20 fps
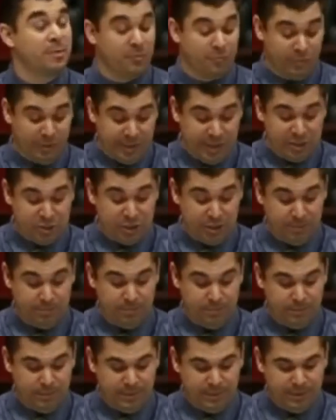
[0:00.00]
religion.
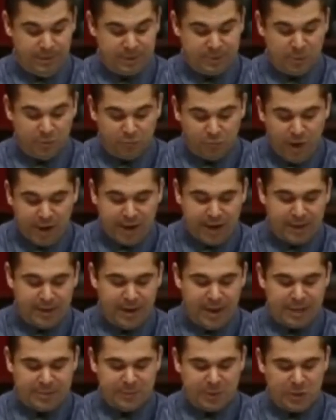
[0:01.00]
It's been
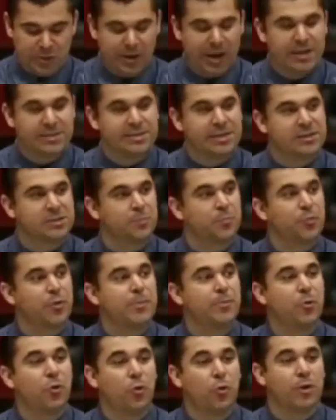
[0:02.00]
recognized by the United States
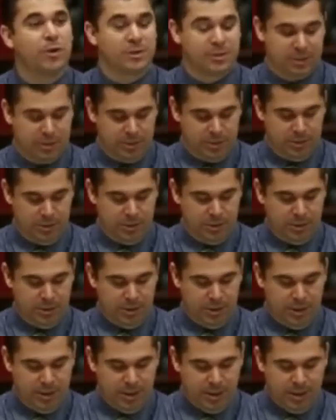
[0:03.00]
Supreme Court.
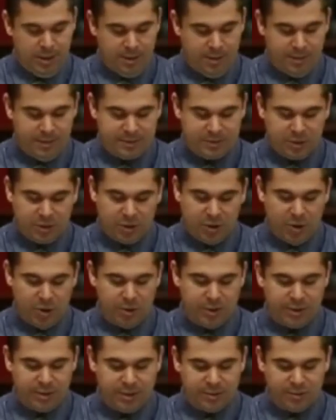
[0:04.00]
This
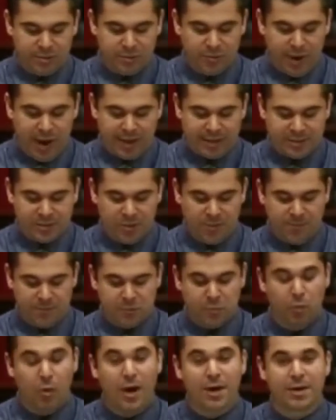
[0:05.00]
occurred in the Torcaso
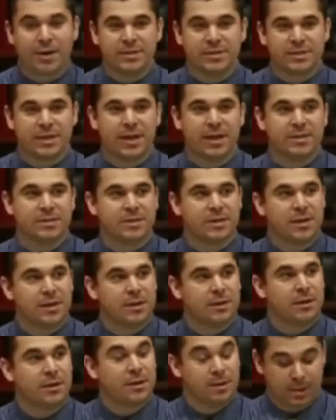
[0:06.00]
v. Watkins case
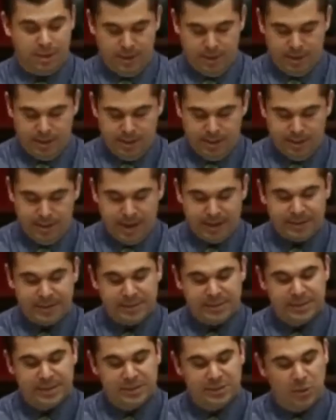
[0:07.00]
in
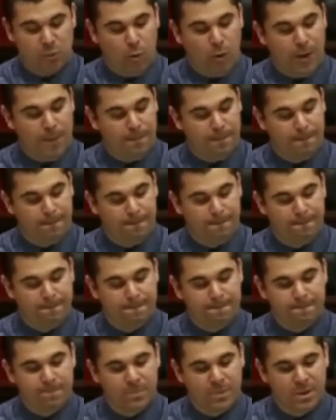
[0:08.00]
1961.
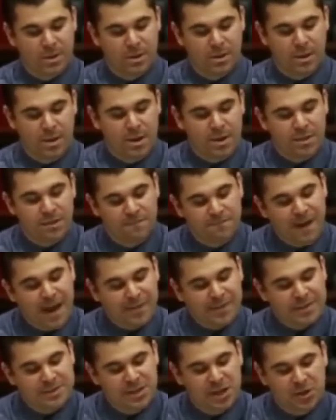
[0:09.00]
The
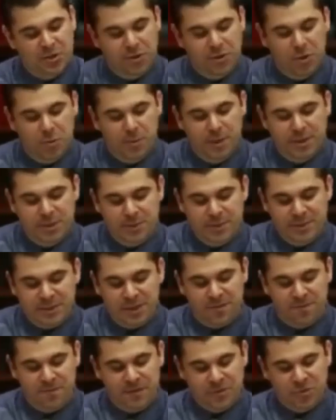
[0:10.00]
fact that secular humanism is
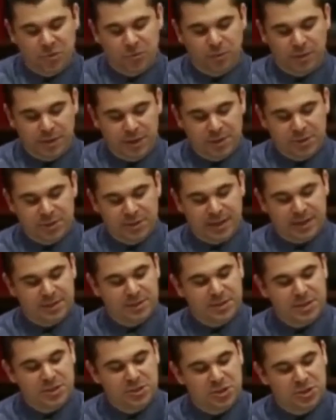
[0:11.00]
an official religion
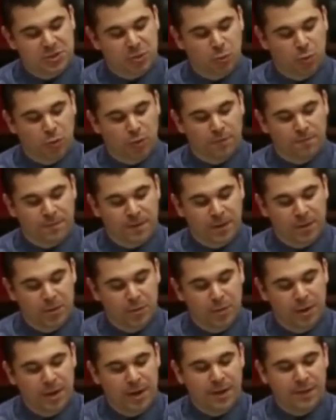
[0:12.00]
that teaches a
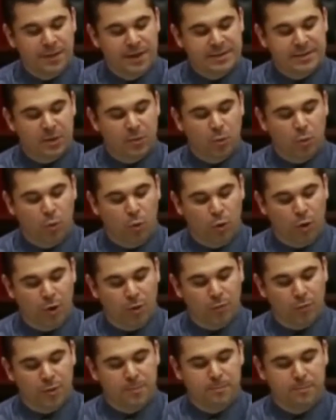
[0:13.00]
worldview that is at
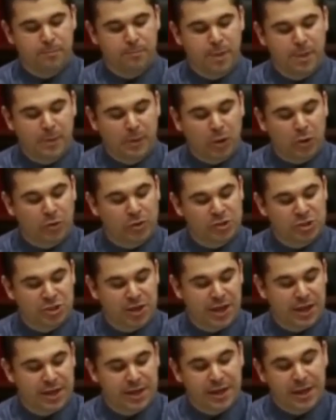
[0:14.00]
war with biblical
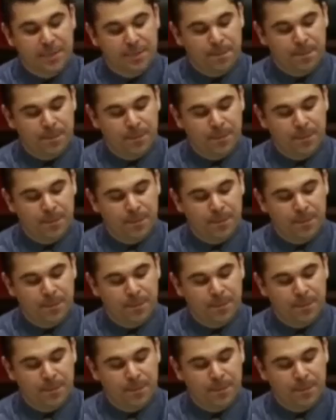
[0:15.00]
Christianity